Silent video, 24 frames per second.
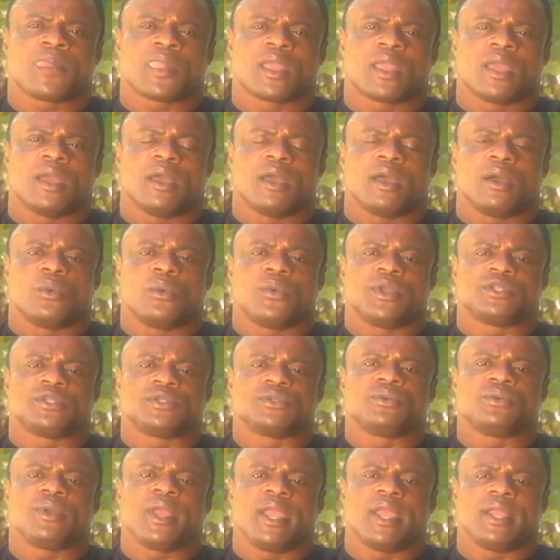with
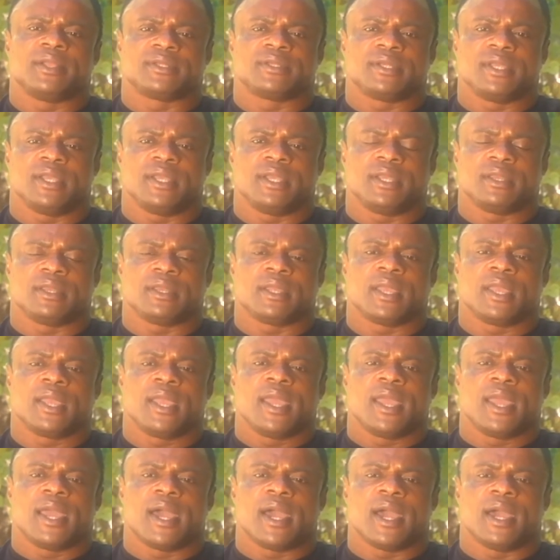218.
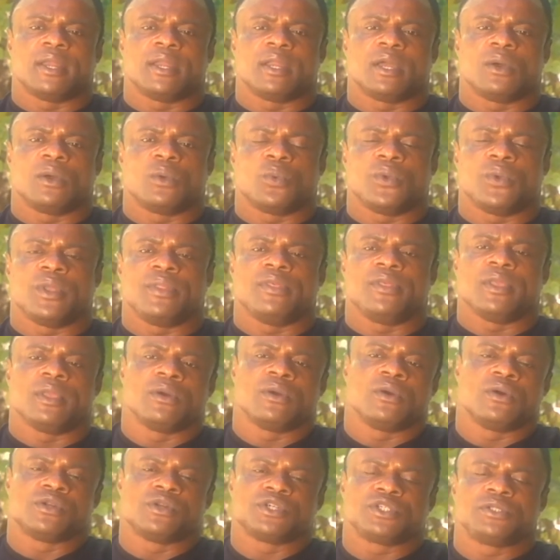And with the
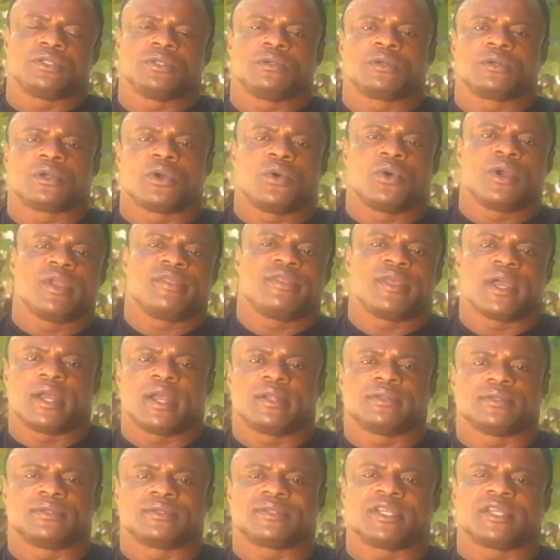whole show going down
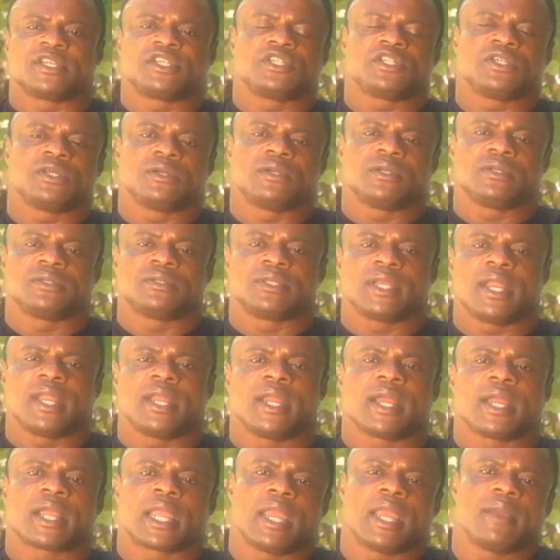to six shows, then
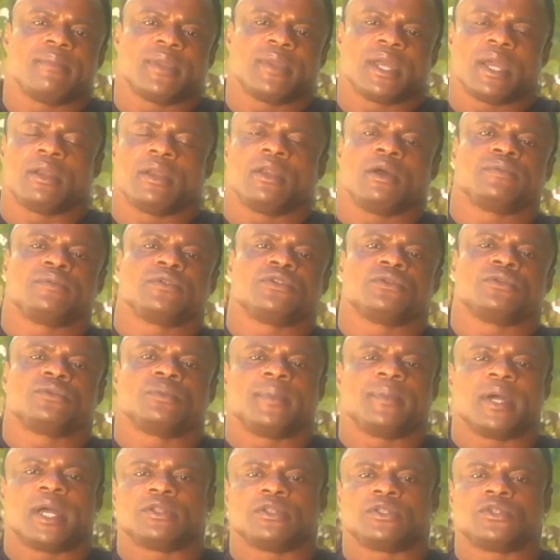I came down up to
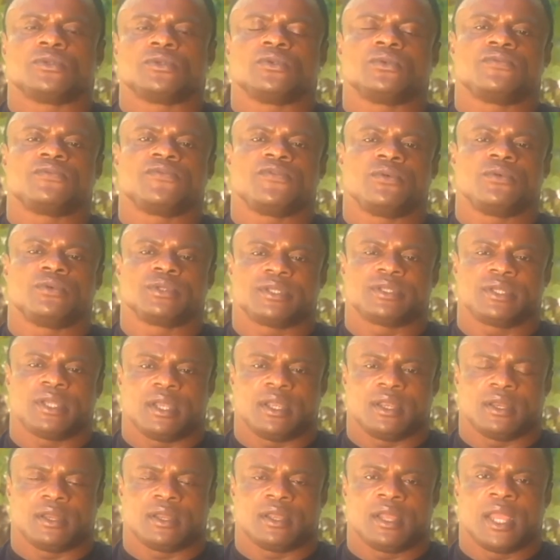about
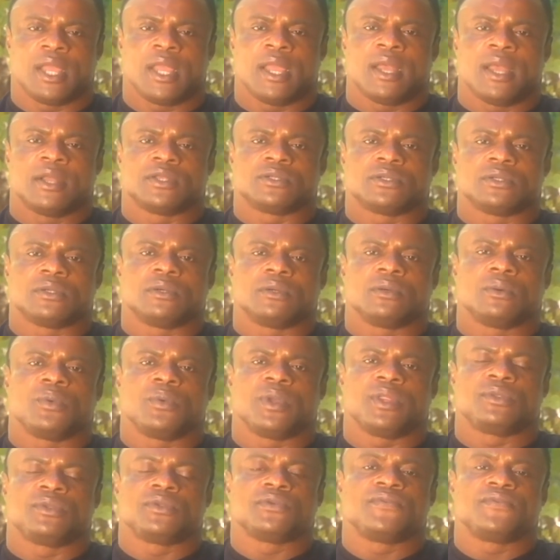214. So
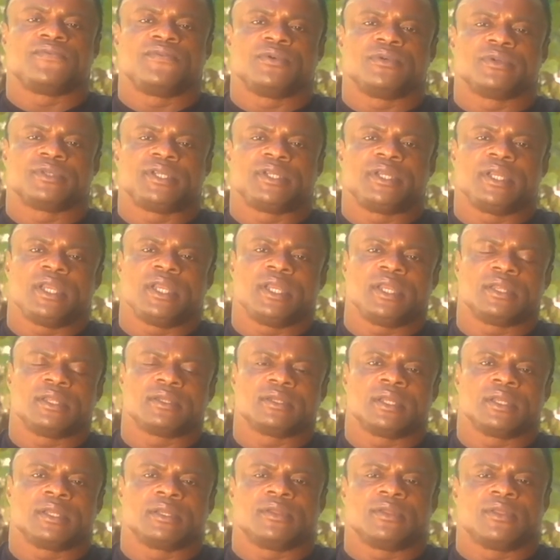with 214,
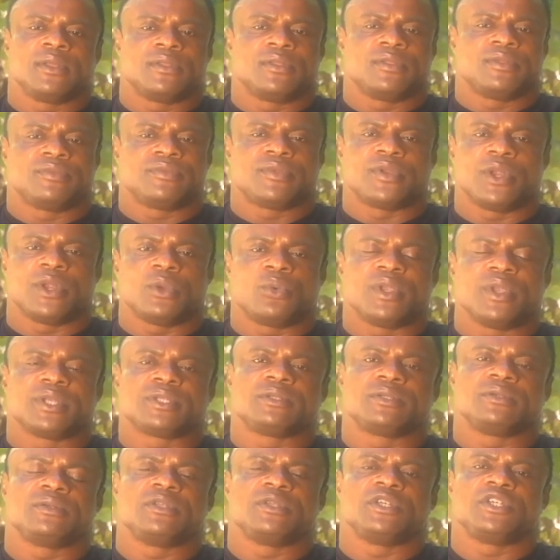3 weeks
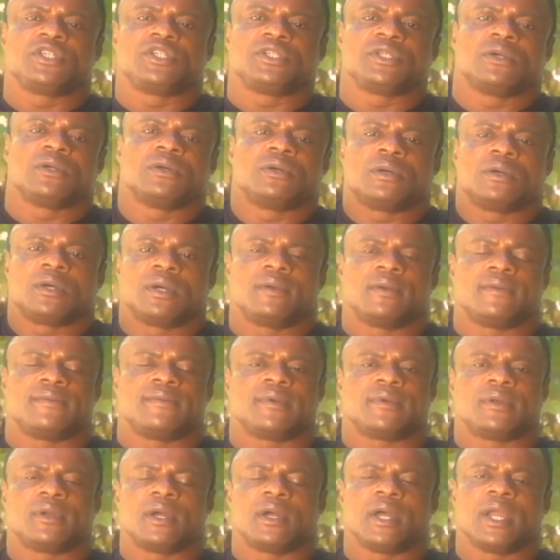to the show
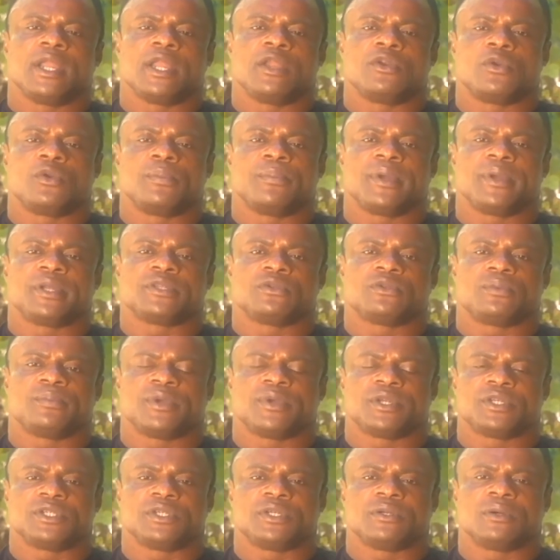of Europa Super
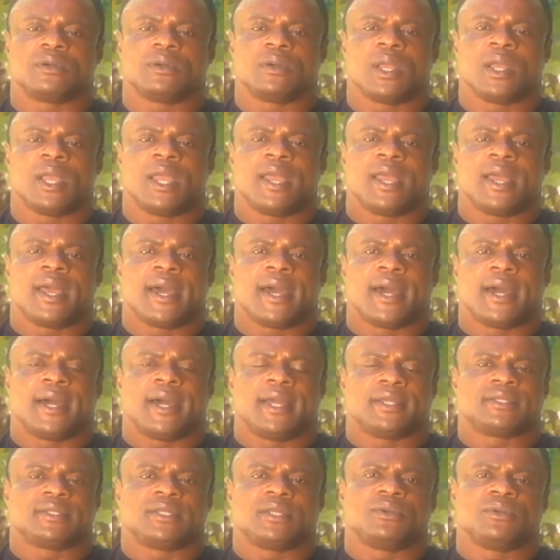Show, I
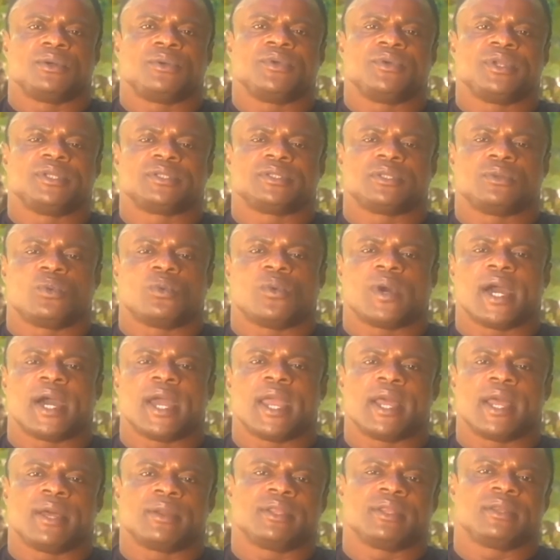see no reason
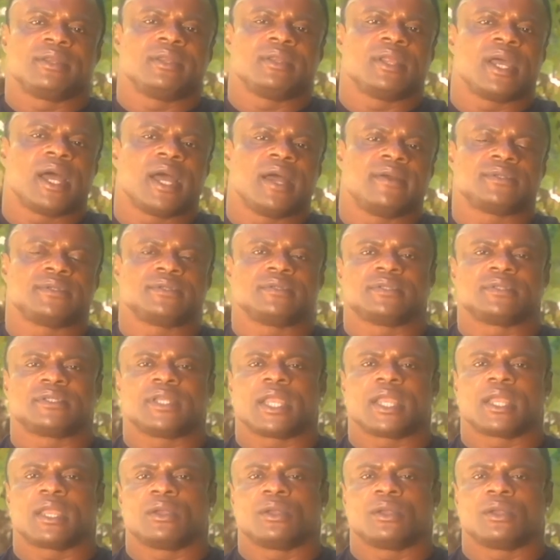why I didn't have to take a